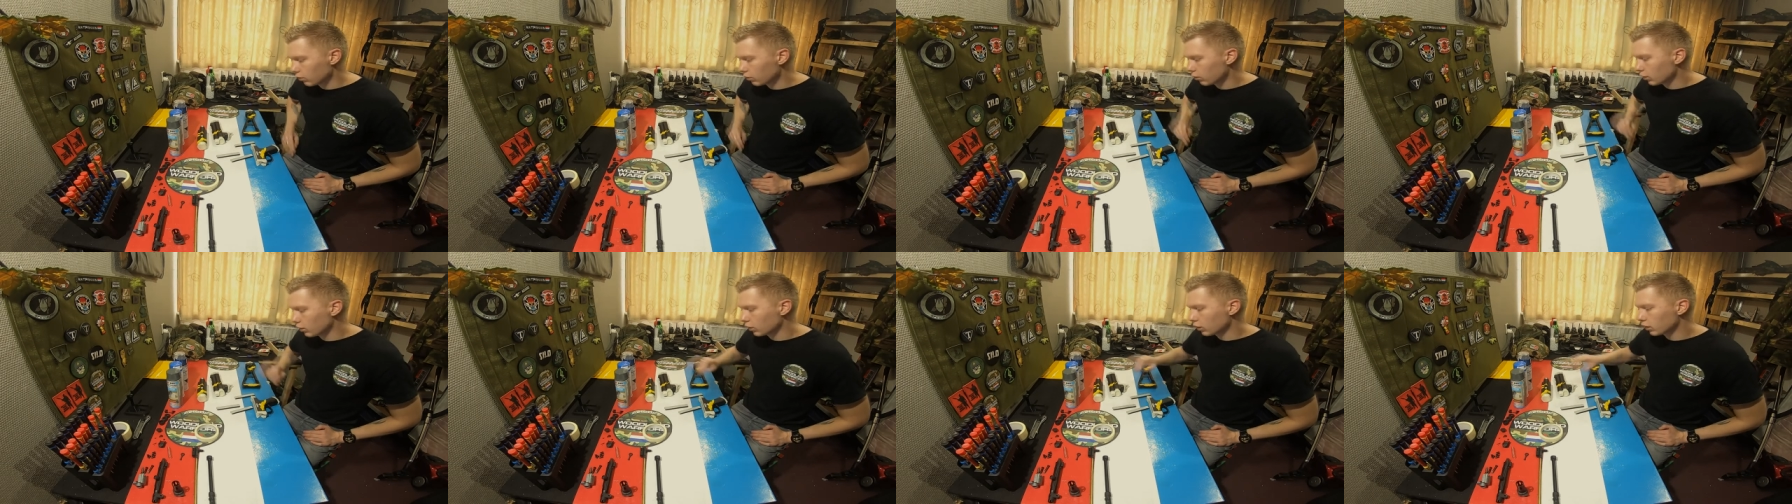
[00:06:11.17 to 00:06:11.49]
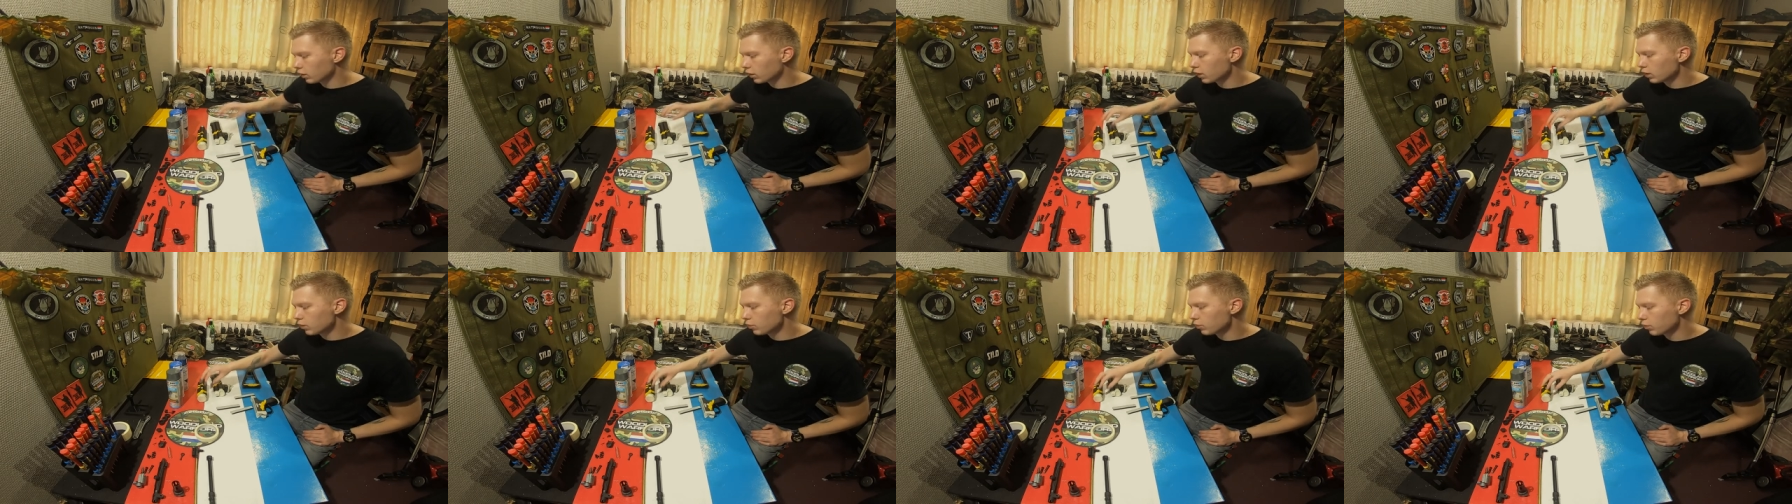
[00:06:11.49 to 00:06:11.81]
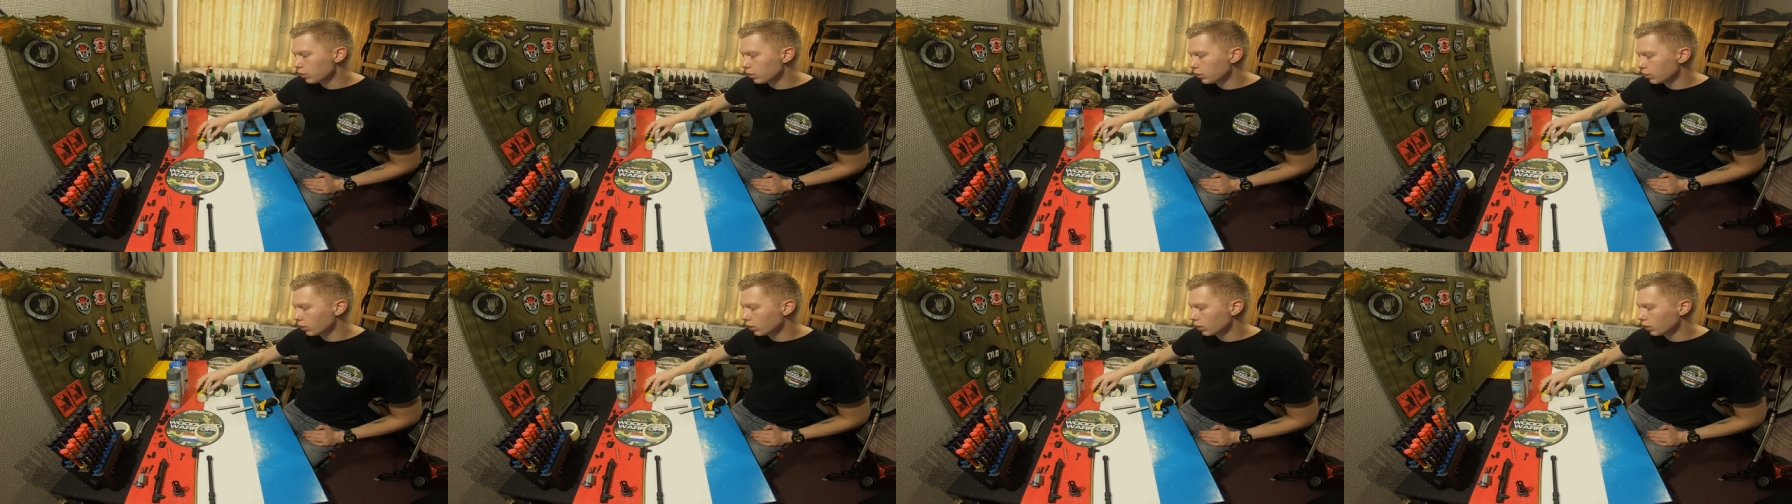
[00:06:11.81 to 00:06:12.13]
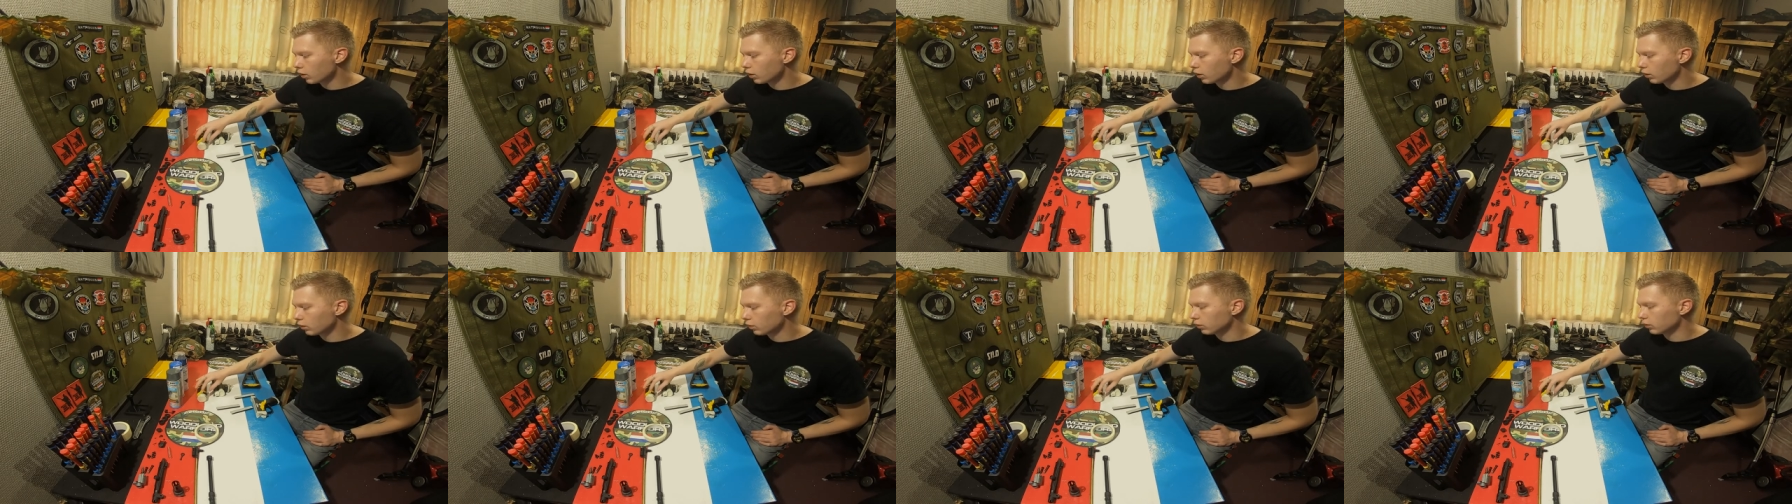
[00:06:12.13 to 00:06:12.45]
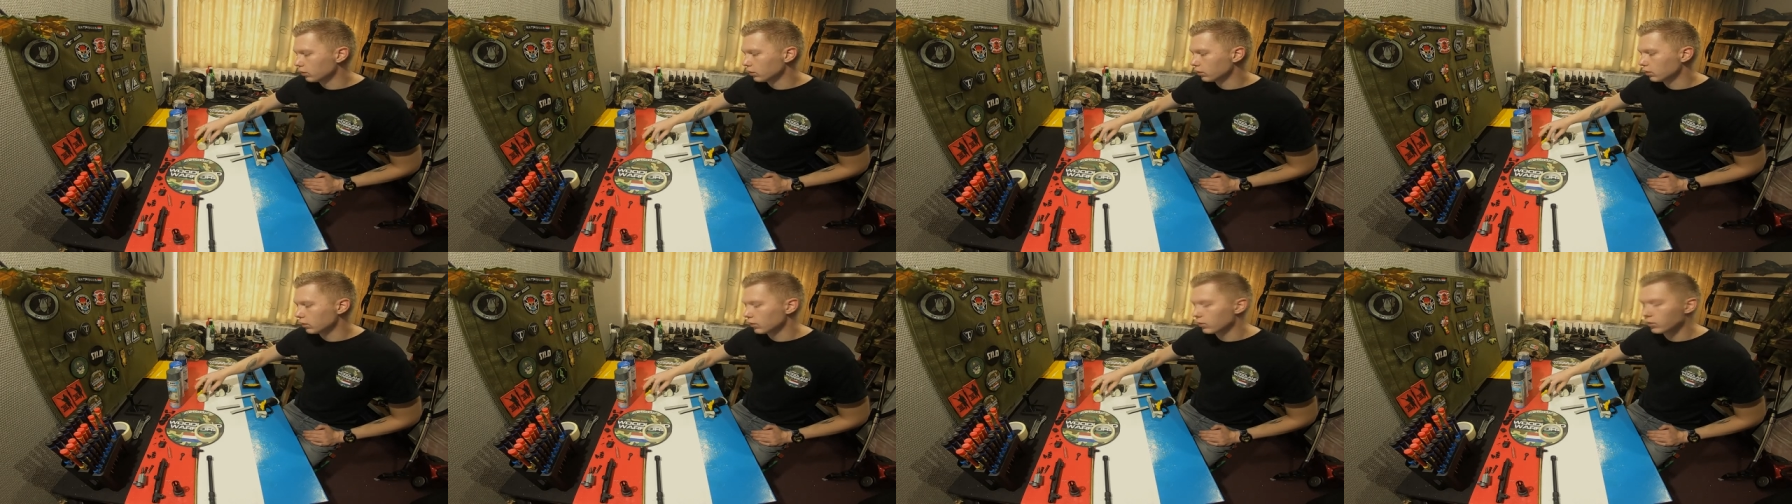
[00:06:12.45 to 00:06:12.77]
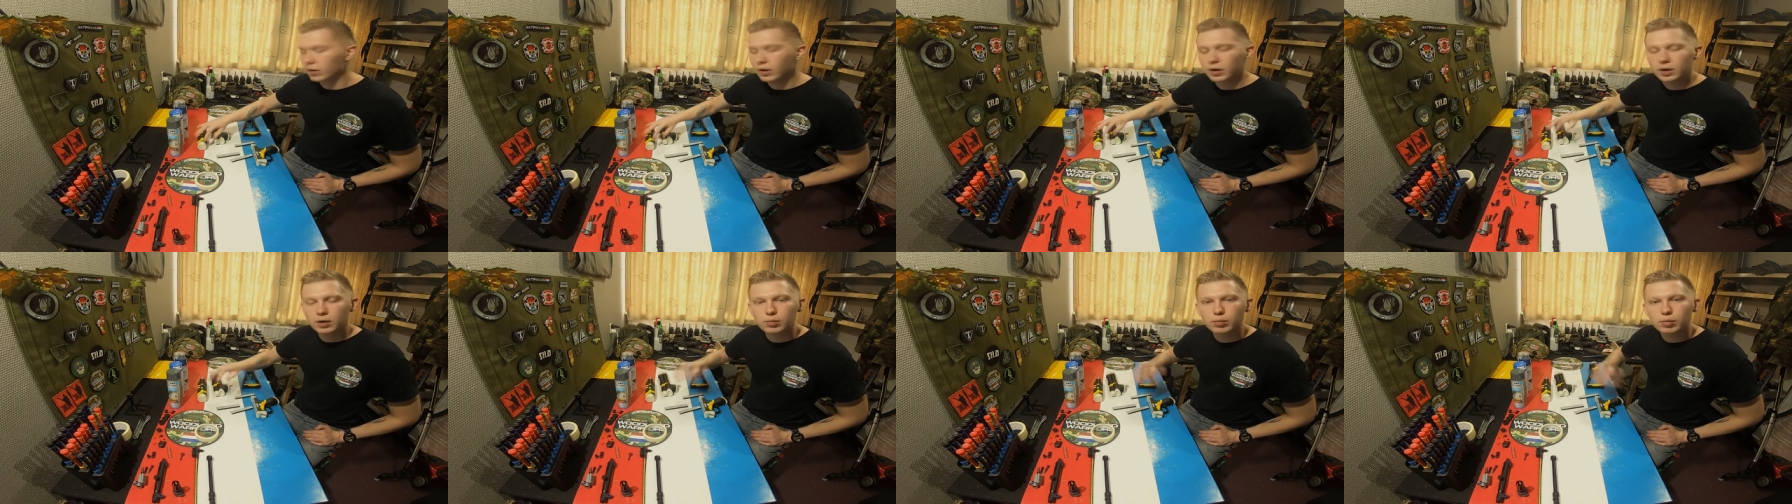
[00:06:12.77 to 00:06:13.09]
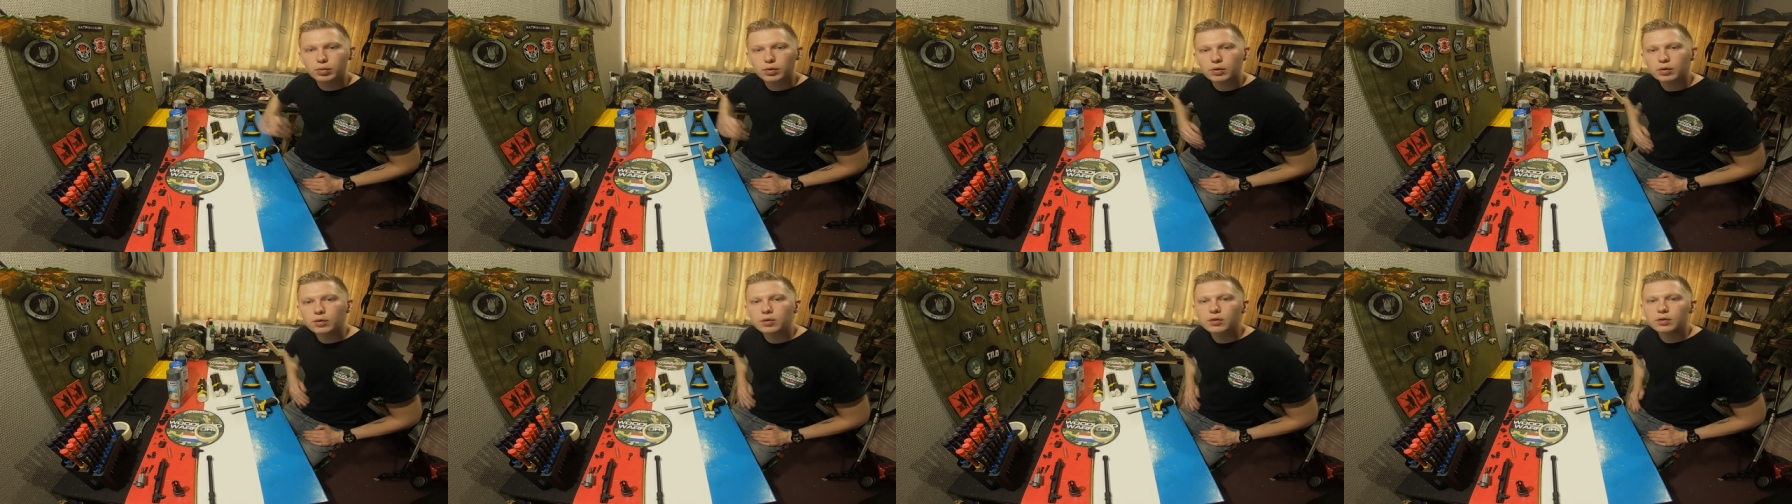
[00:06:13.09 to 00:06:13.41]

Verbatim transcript: I'm gonna keep on the tape